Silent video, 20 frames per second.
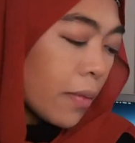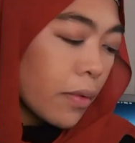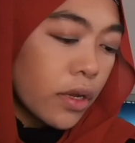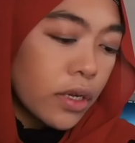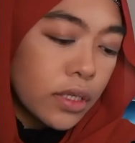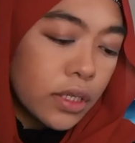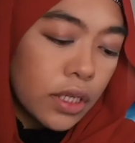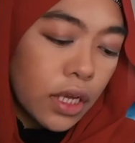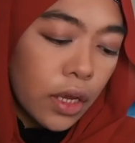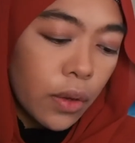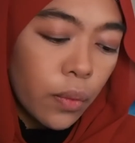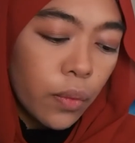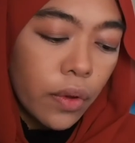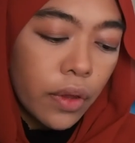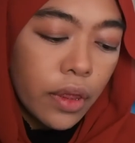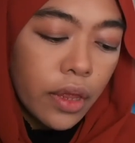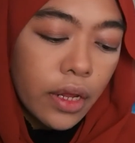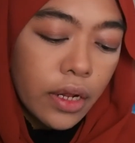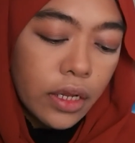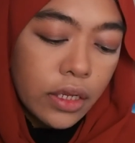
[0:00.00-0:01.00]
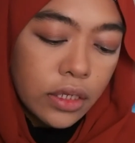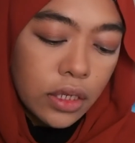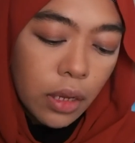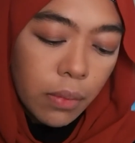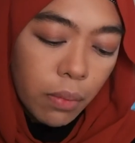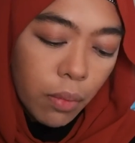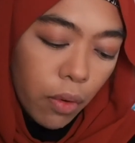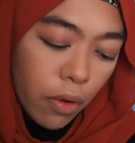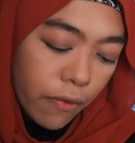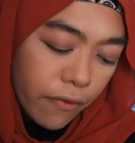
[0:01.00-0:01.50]
gonna start with this
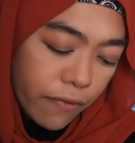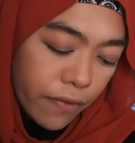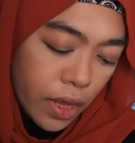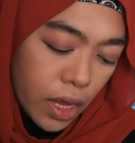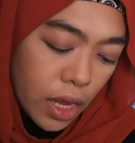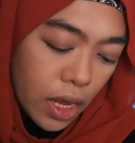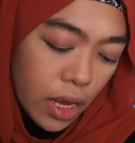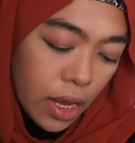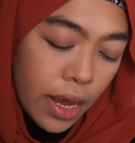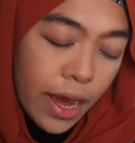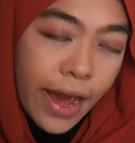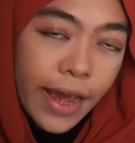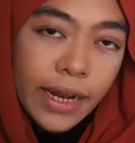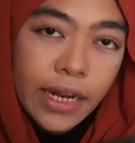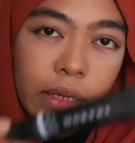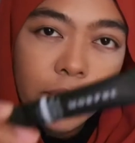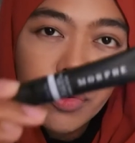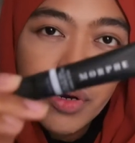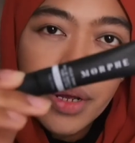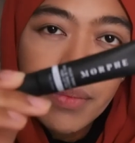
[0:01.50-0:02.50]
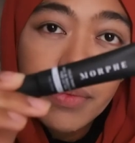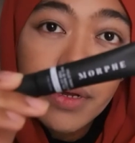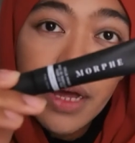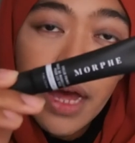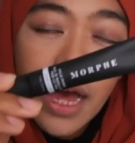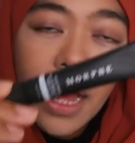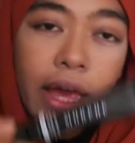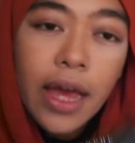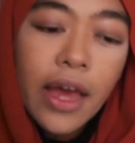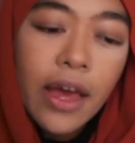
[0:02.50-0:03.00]
Morphe eyelid primer.
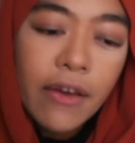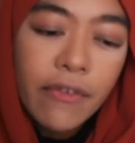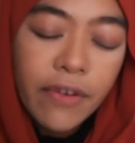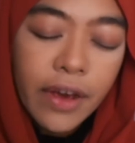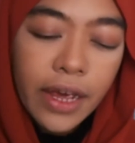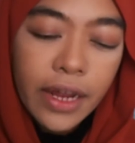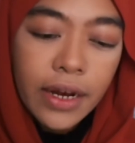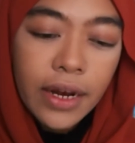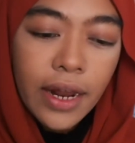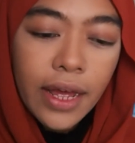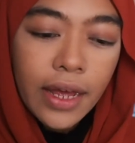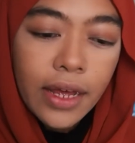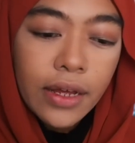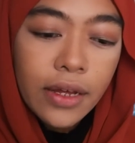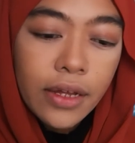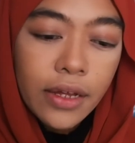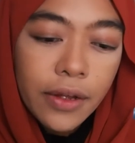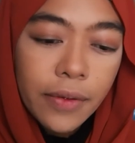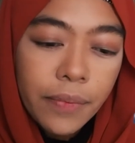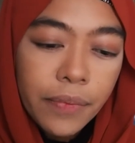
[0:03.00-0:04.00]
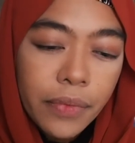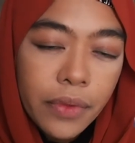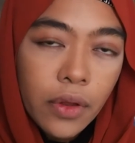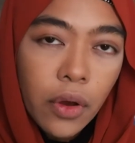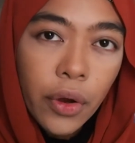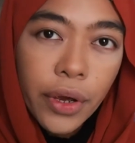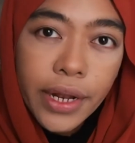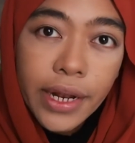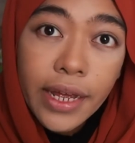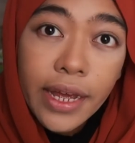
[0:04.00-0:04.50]
I have kind of like
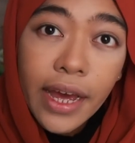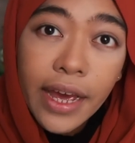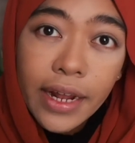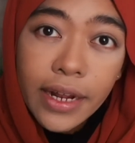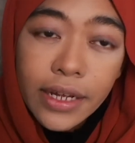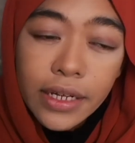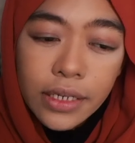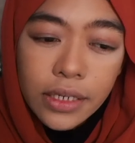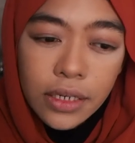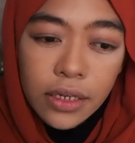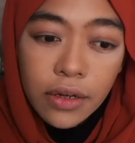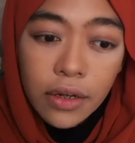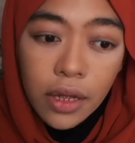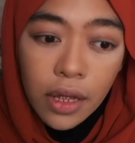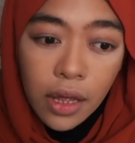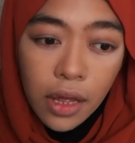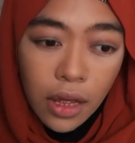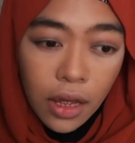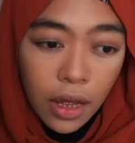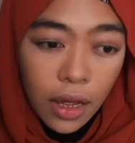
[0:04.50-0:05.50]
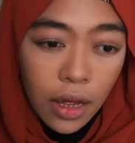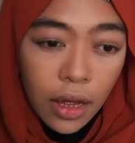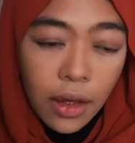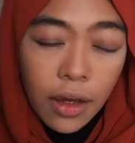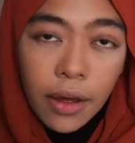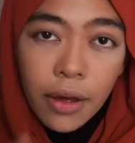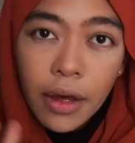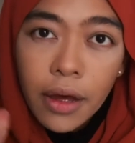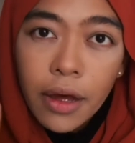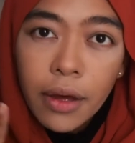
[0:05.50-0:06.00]
oily eyelid.
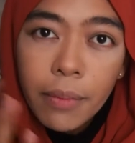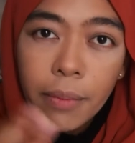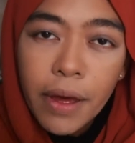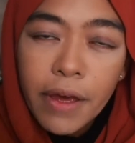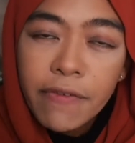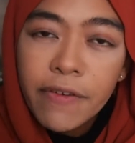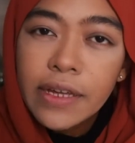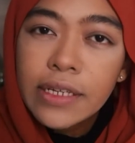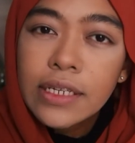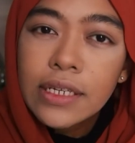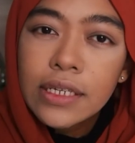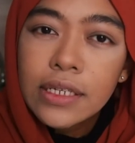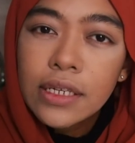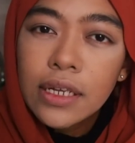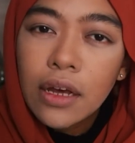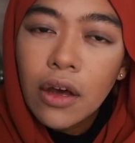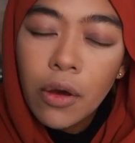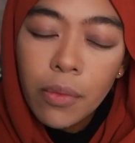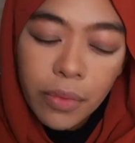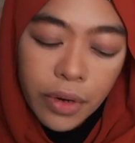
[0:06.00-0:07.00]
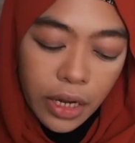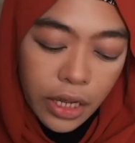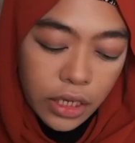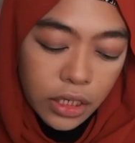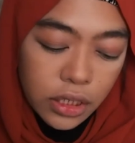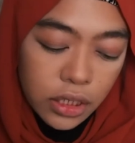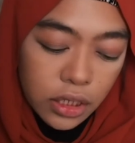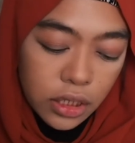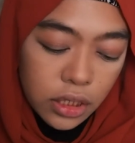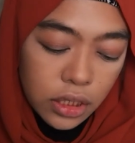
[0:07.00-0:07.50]
My face is a
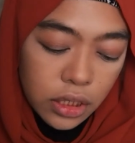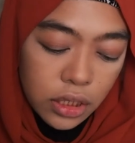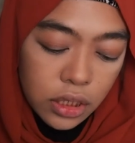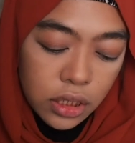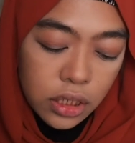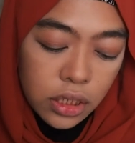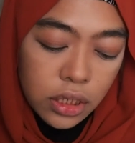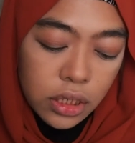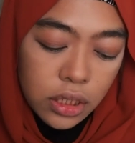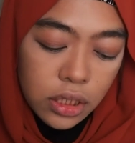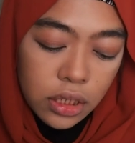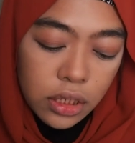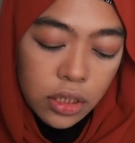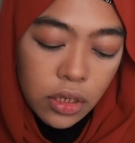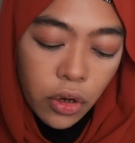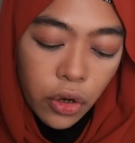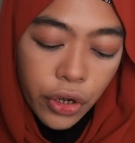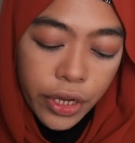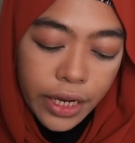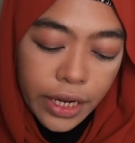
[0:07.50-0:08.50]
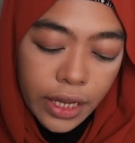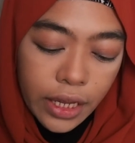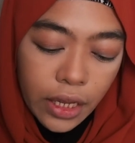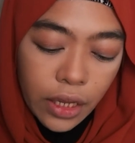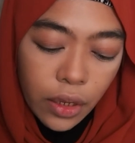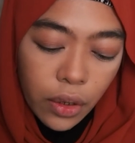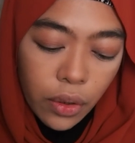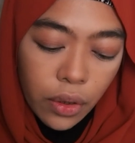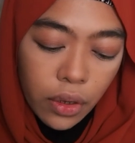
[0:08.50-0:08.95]
combination oily.